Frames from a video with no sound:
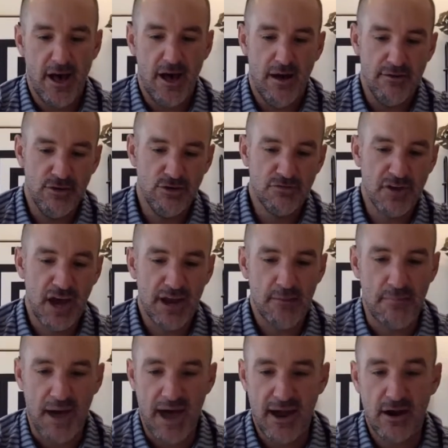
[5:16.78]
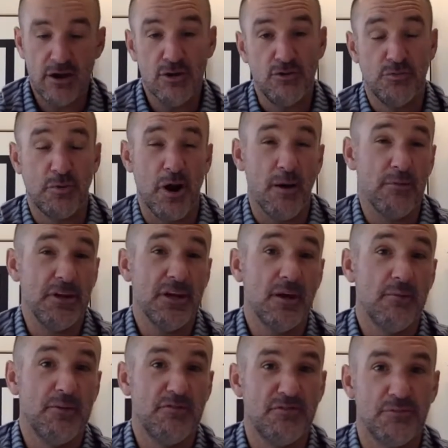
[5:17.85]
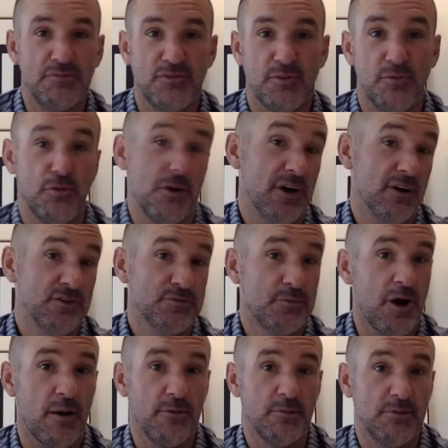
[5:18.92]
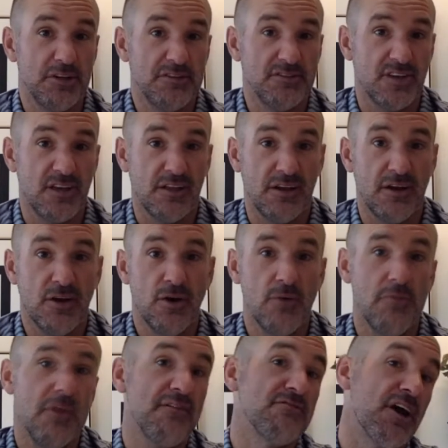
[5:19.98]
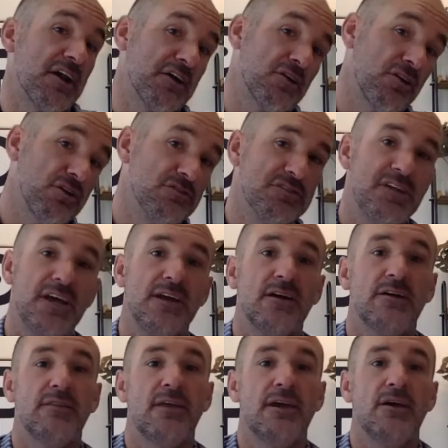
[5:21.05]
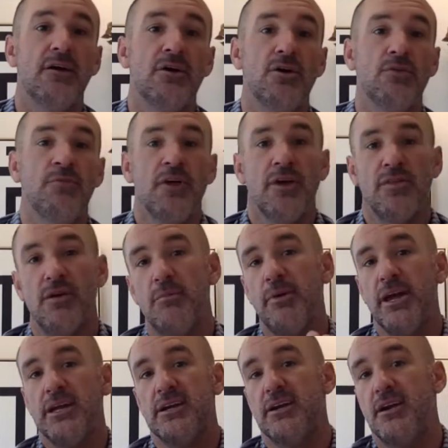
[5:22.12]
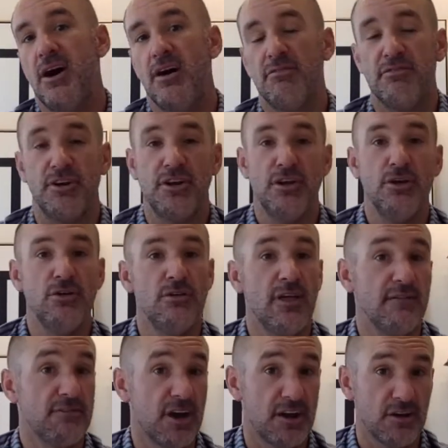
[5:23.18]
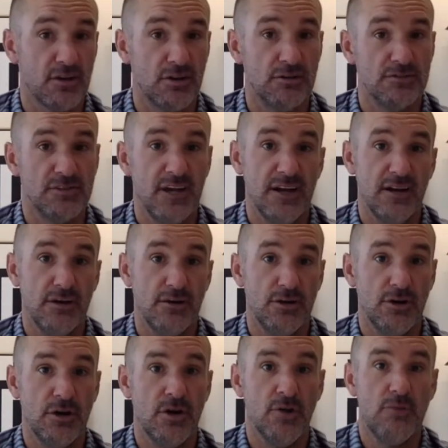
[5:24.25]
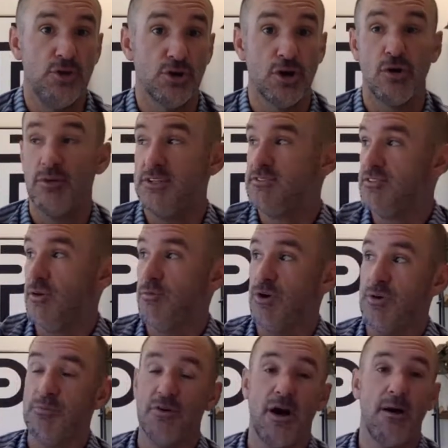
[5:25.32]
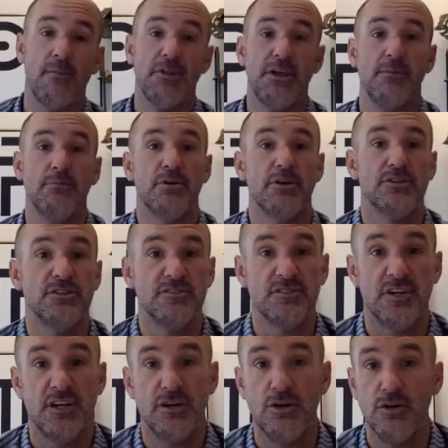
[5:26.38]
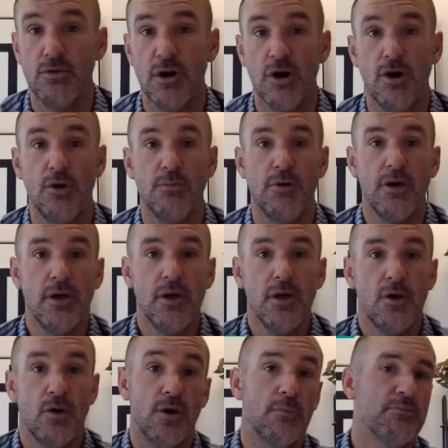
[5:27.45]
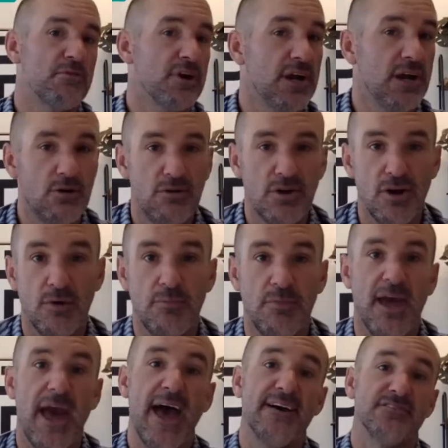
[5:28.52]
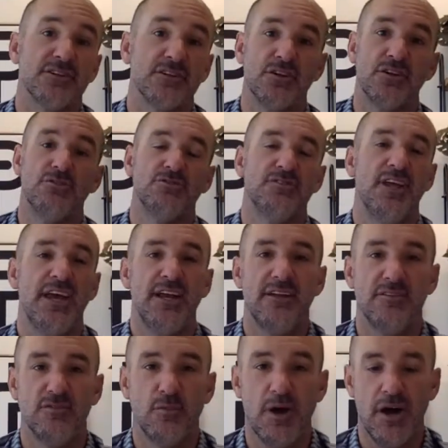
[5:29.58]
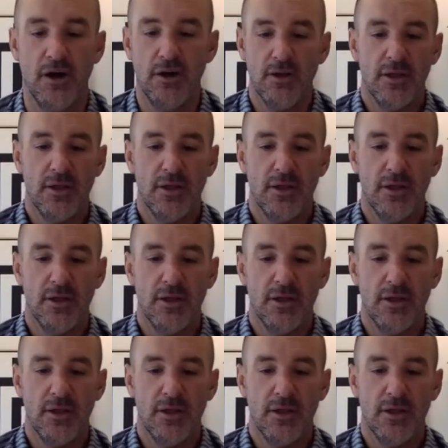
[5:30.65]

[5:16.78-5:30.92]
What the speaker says: You've got a buyer who's probably coming from somewhere else, probably selling a home. They've got a close date on their home. They're making an offer to you. They've got a close date on your home. You're going somewhere probably and purchasing a new home or a pre-owned home that has a close date as well.